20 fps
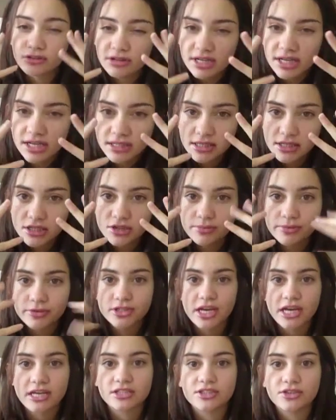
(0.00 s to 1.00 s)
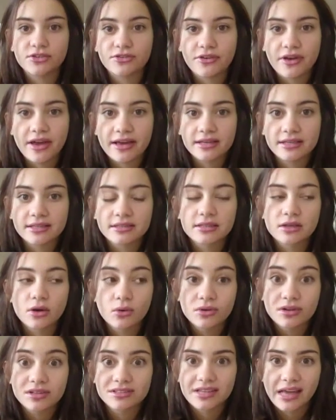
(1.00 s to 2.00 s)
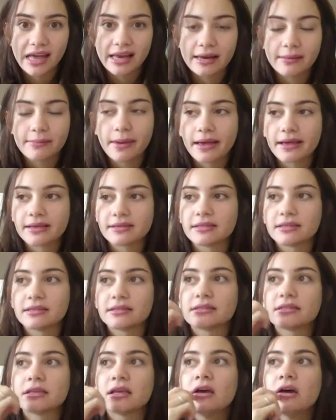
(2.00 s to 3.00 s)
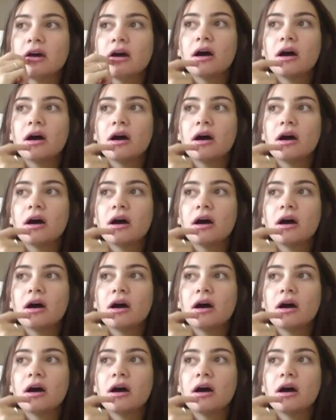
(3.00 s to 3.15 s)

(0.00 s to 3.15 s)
you need to protect your face on a daily basis.